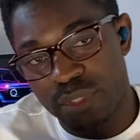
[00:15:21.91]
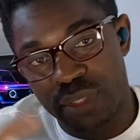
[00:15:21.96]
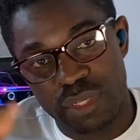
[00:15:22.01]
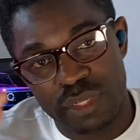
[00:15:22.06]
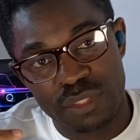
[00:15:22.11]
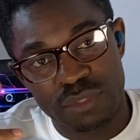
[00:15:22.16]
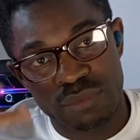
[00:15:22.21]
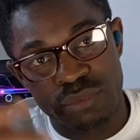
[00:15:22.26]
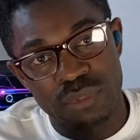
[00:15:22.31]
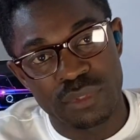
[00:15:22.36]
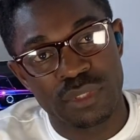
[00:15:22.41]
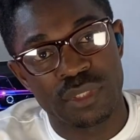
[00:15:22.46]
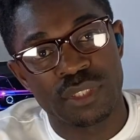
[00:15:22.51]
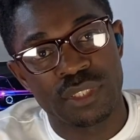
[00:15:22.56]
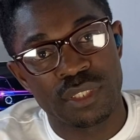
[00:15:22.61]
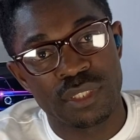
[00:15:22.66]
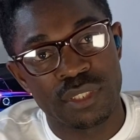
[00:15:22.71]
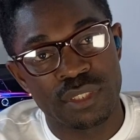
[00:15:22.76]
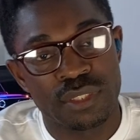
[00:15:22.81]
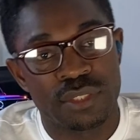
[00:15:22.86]
Thanks for
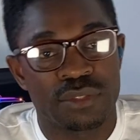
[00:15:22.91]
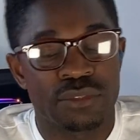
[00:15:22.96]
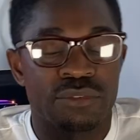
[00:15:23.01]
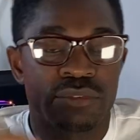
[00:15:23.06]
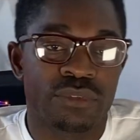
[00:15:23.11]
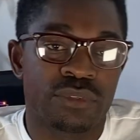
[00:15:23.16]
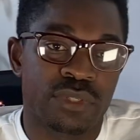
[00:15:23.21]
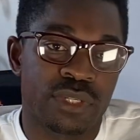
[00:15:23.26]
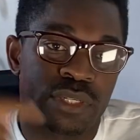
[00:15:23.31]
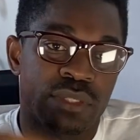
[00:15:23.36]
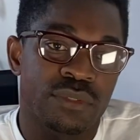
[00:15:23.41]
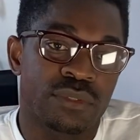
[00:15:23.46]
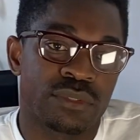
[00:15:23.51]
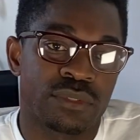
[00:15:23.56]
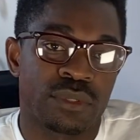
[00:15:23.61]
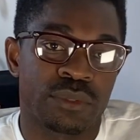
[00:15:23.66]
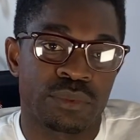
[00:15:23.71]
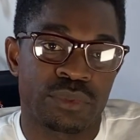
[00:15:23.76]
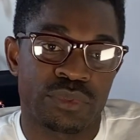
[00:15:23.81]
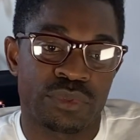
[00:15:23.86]
watching. Don't forget to
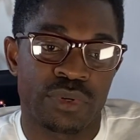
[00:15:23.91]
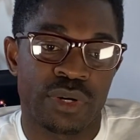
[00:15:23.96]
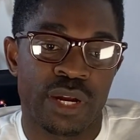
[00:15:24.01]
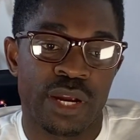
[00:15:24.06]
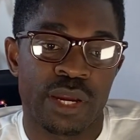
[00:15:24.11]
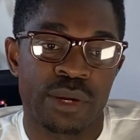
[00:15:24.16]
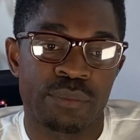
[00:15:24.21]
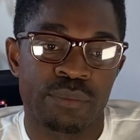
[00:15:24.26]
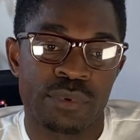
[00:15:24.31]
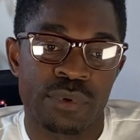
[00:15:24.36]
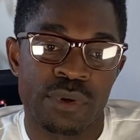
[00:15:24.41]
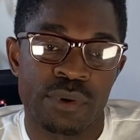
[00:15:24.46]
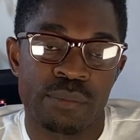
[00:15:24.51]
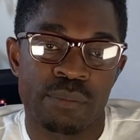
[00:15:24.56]
subscribe.